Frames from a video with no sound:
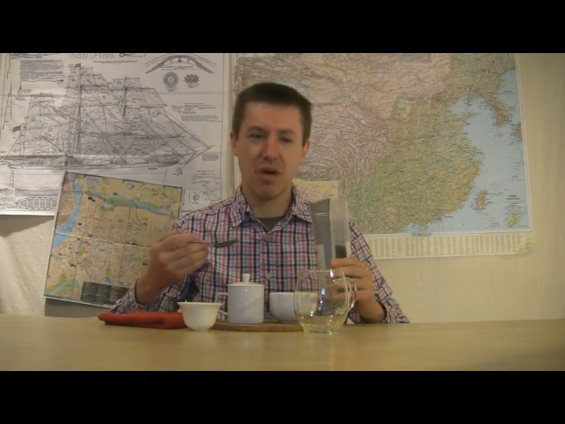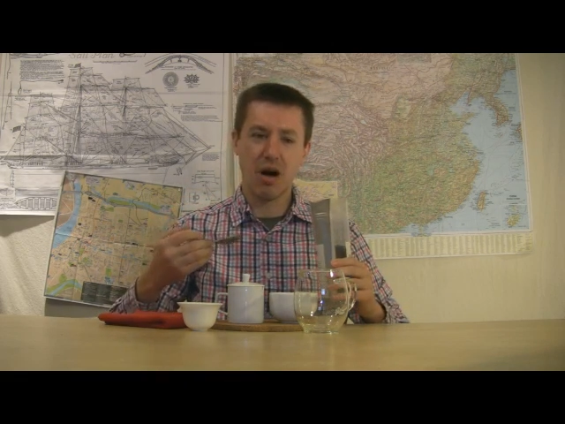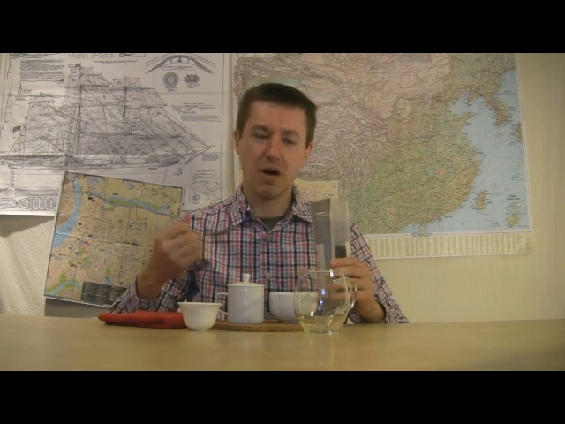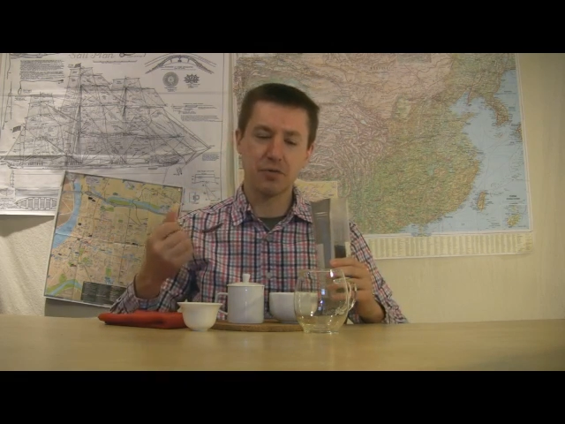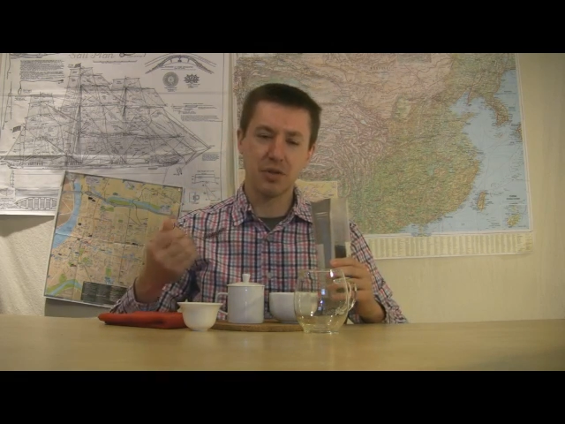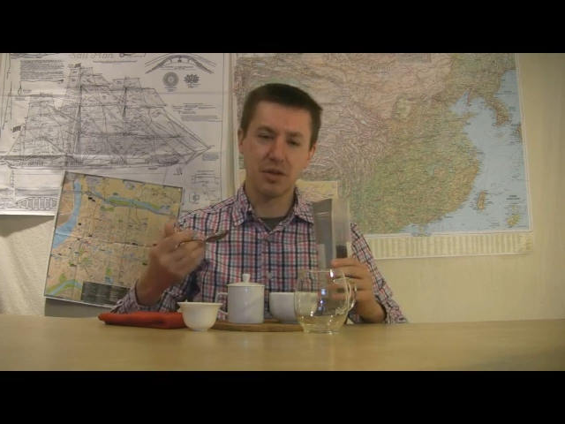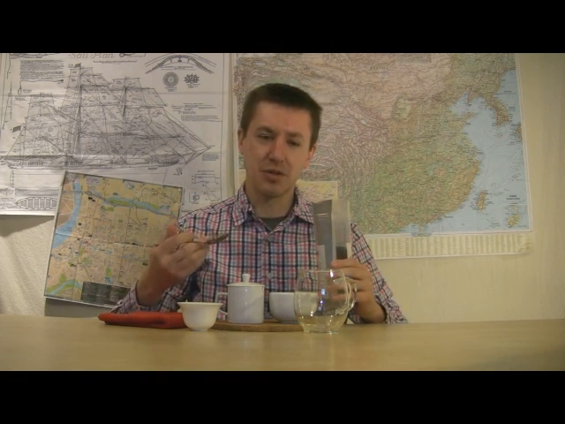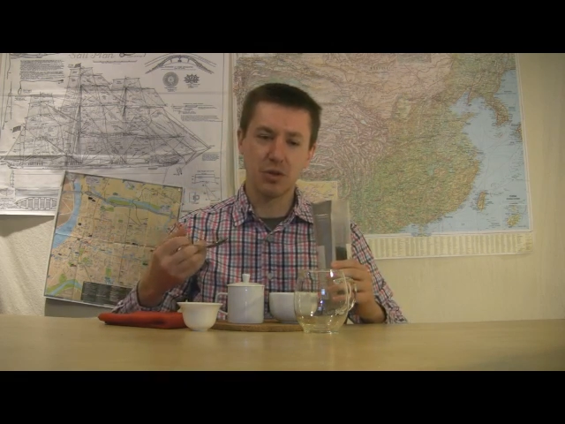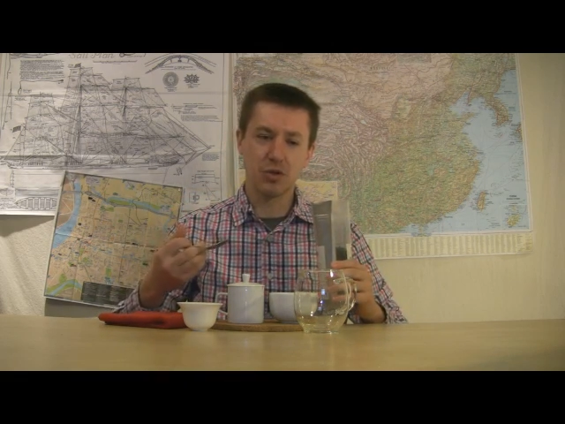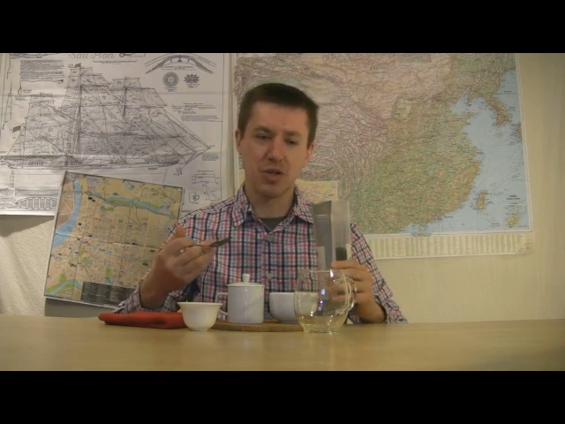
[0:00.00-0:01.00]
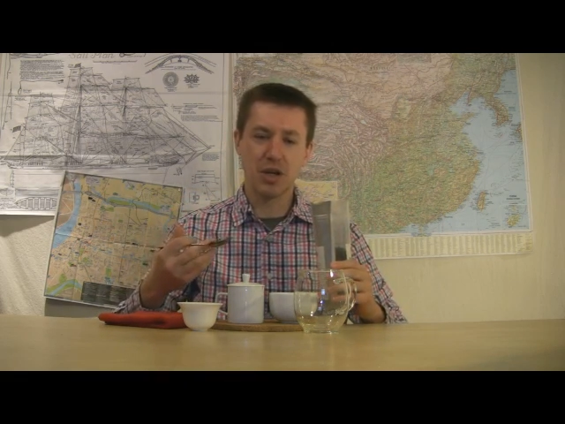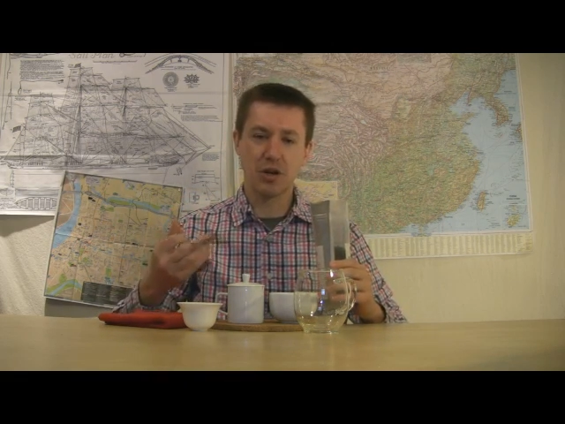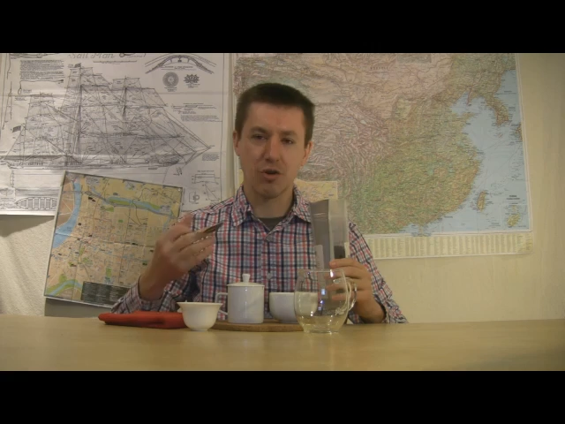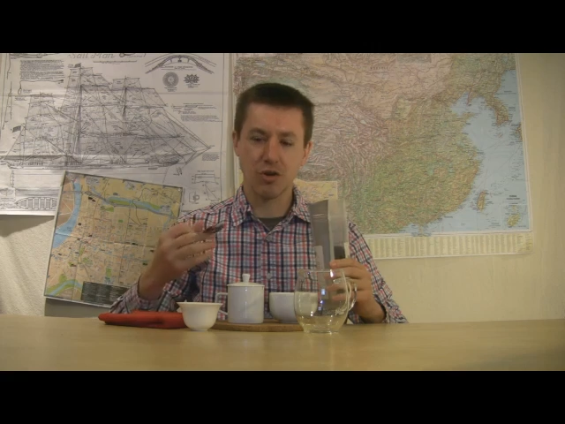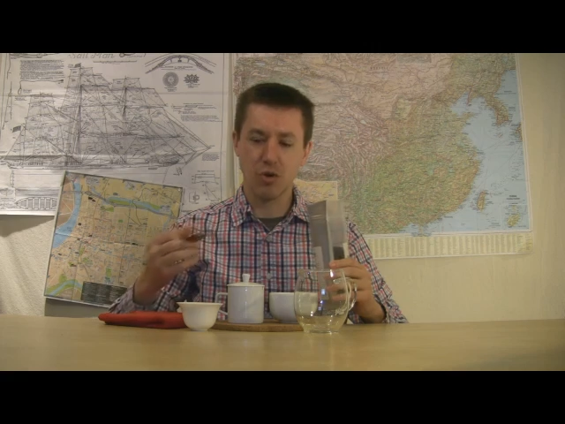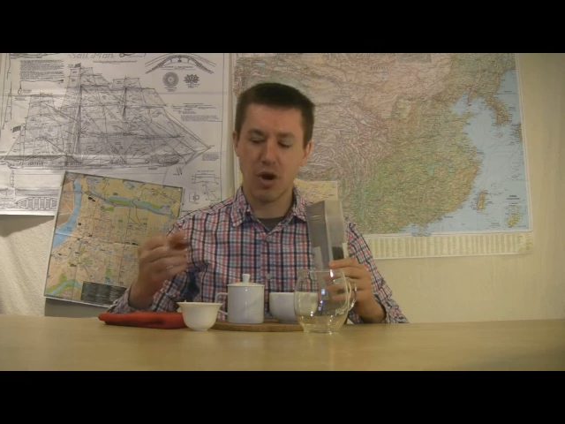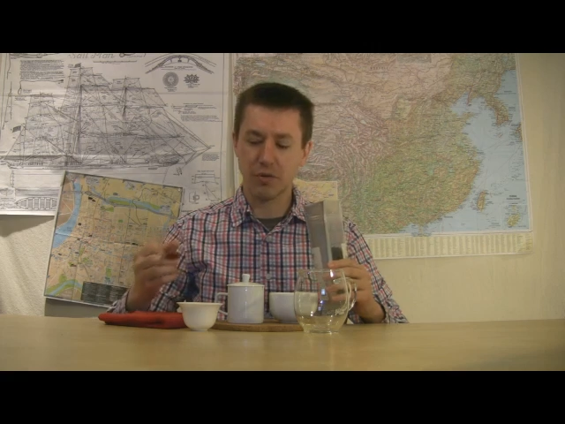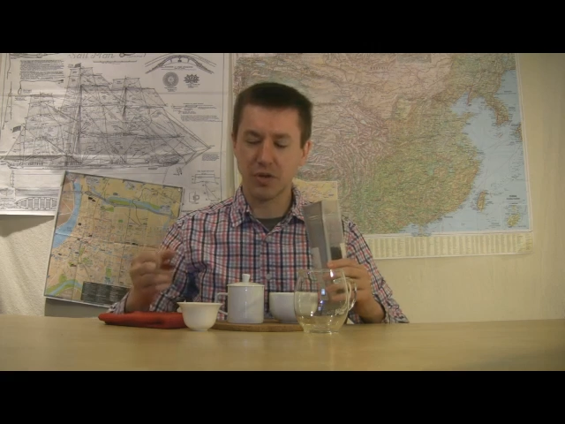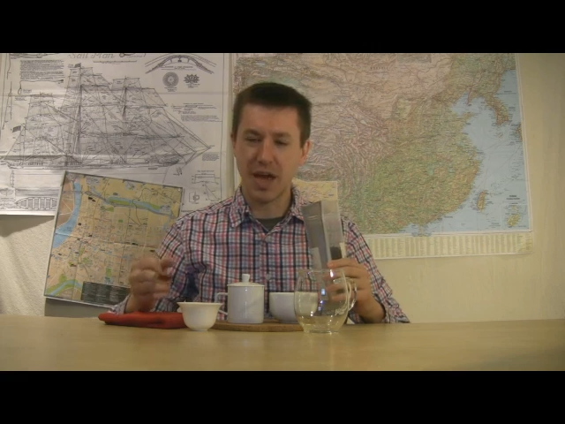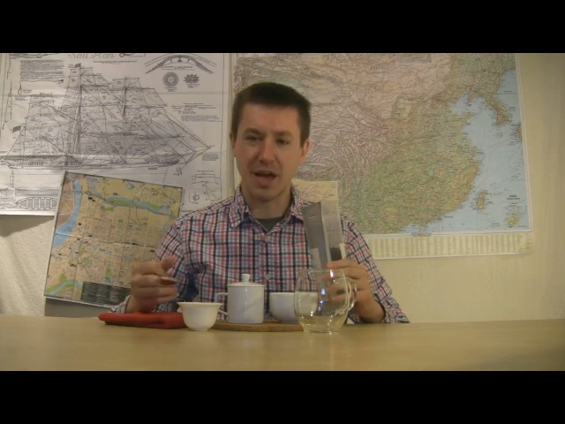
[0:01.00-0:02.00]
often associated, or you
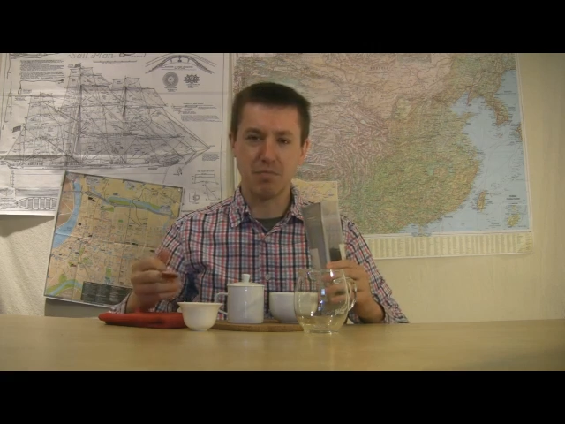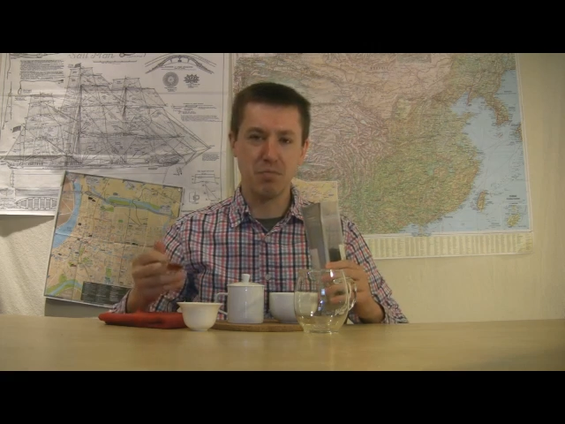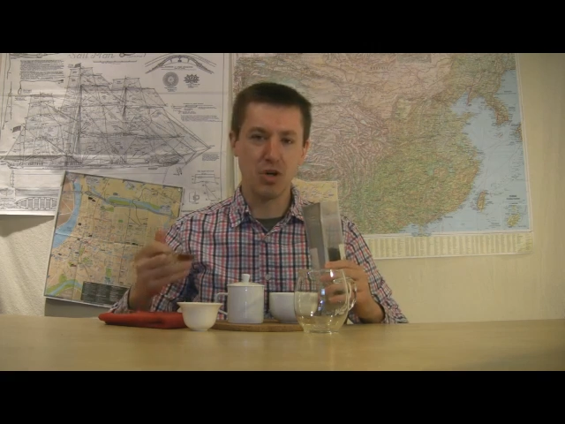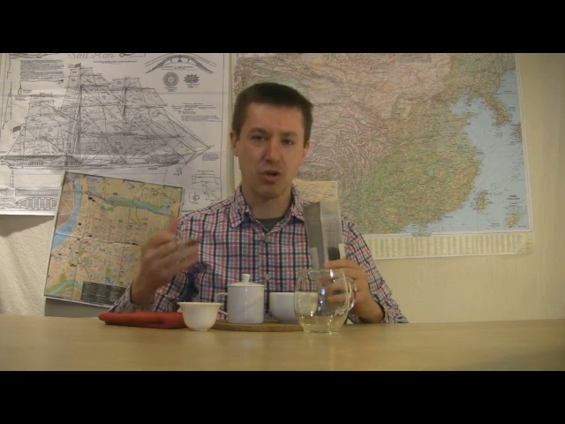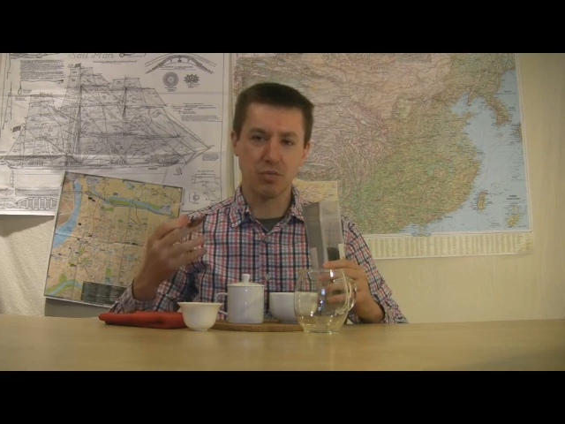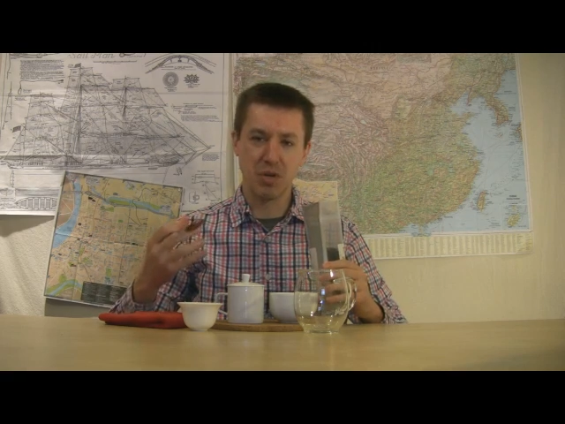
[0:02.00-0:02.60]
often add milk